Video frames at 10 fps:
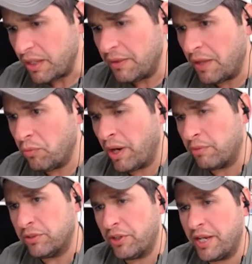And then when I
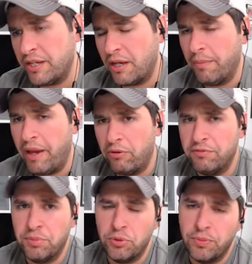was looking to come out
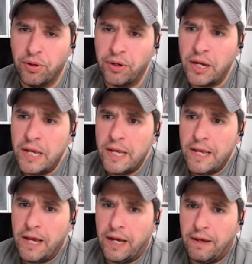of Bloomberg
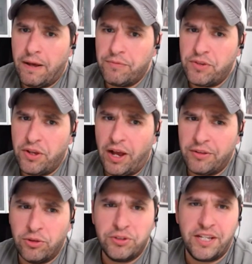uh, I, I
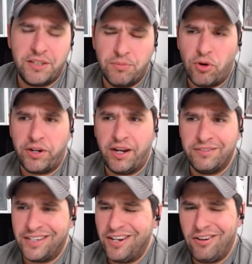looked at the market. I
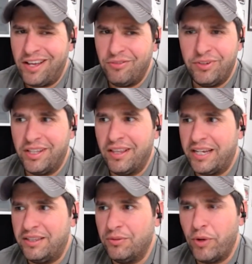was like, you know, I don't really
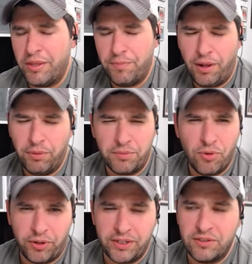like the way the public
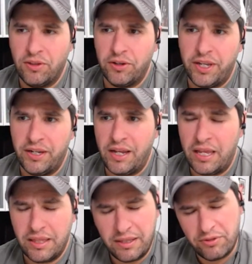markets look. And I
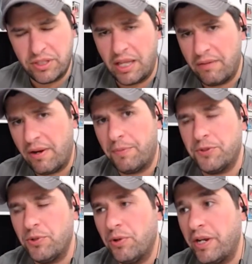think there's a lot of
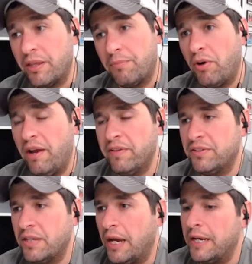opportunity on the private
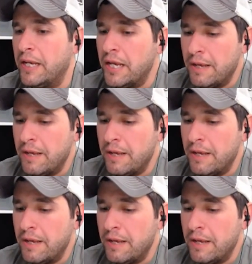side.